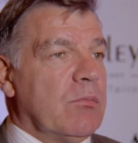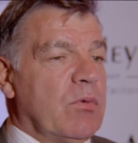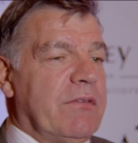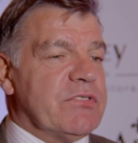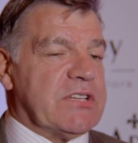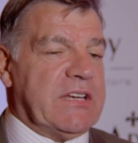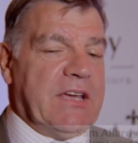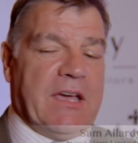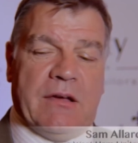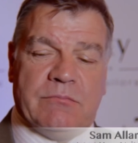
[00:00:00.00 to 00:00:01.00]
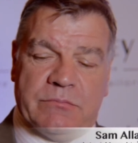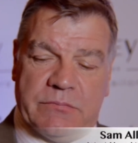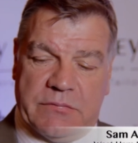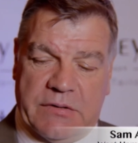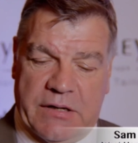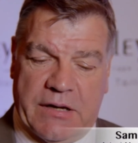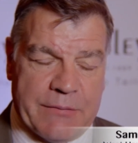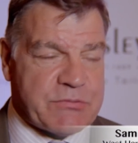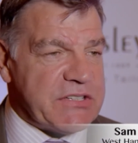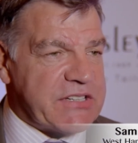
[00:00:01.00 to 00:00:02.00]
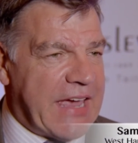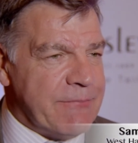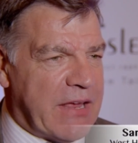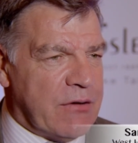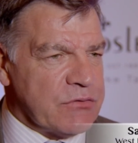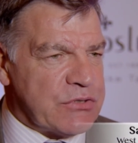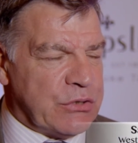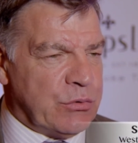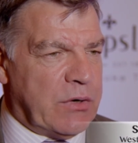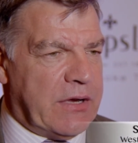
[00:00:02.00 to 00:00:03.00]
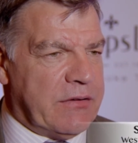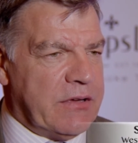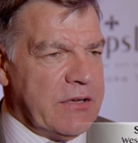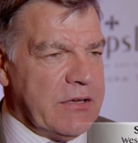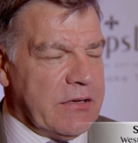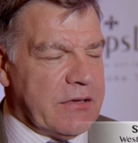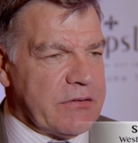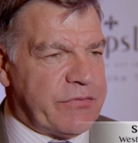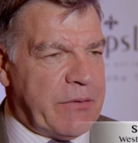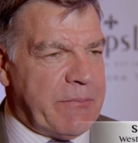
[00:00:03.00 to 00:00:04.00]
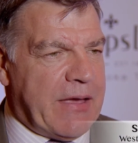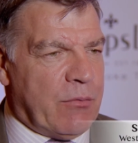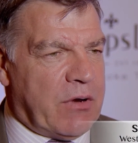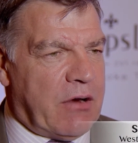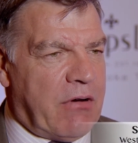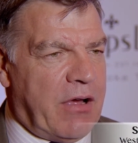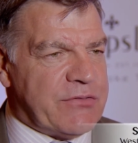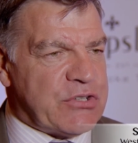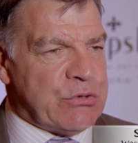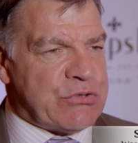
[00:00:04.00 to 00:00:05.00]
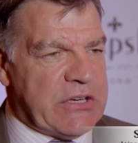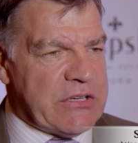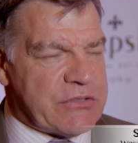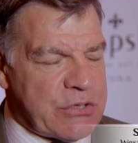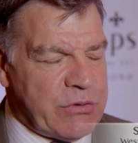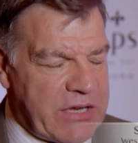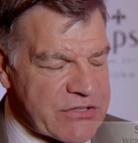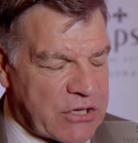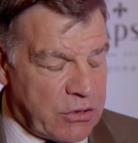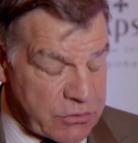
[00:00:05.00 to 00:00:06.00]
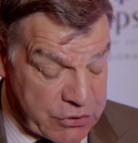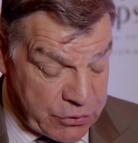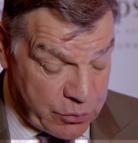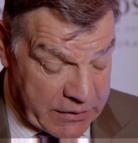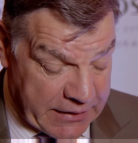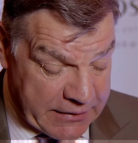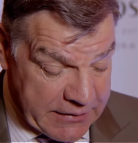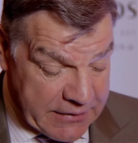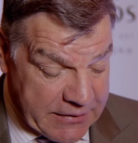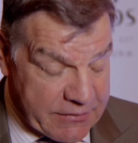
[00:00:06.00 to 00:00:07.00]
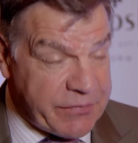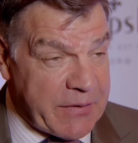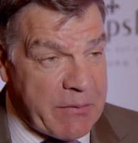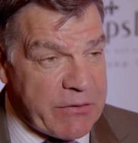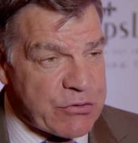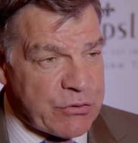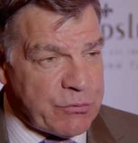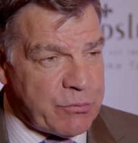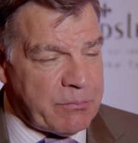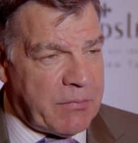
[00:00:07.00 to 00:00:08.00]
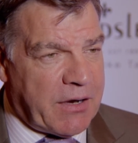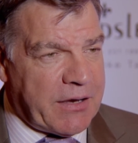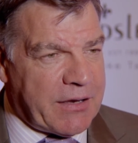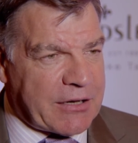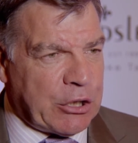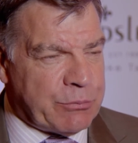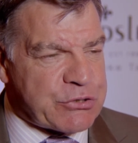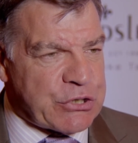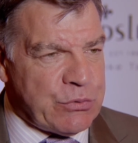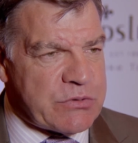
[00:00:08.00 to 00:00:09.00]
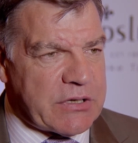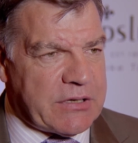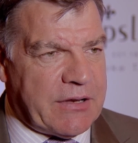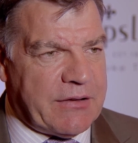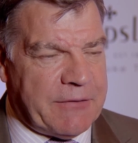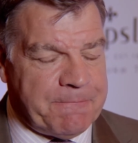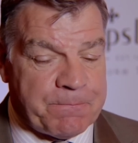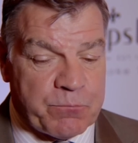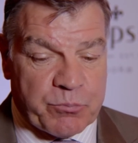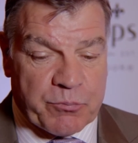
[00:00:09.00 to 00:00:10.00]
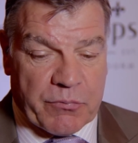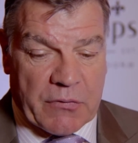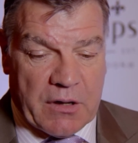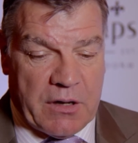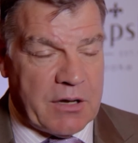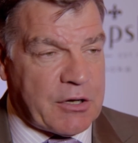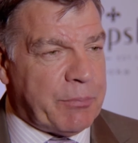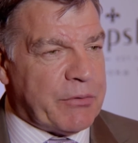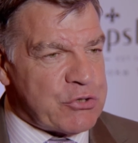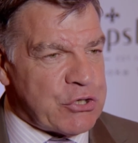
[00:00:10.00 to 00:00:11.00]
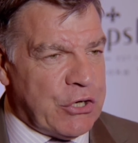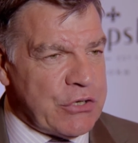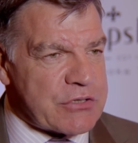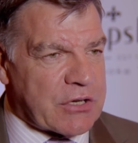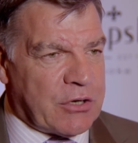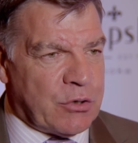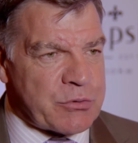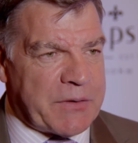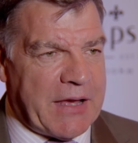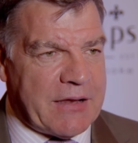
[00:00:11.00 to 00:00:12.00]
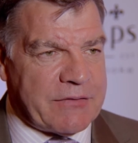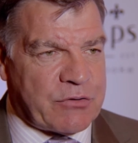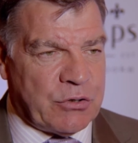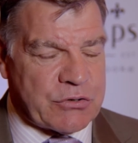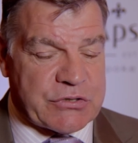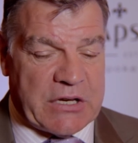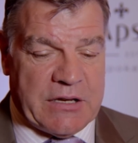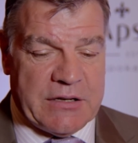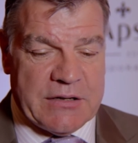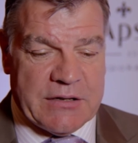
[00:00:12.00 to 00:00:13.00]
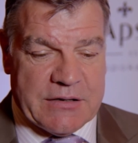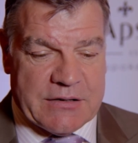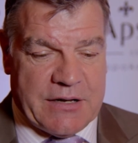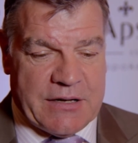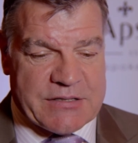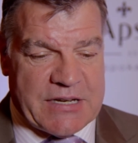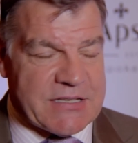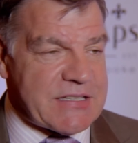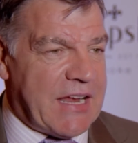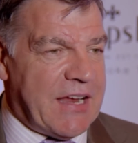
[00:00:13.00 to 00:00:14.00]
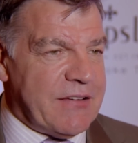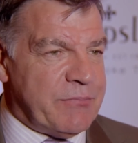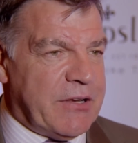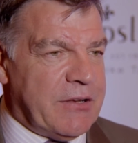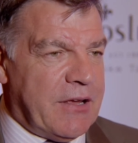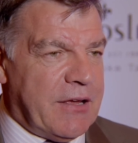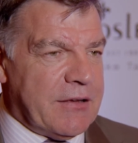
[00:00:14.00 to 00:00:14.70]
Well, obviously, Apsley's came down to fit me out when I arrived two years ago to fit me to my club suit and a couple of shirts that goes with that, and of course since then I've been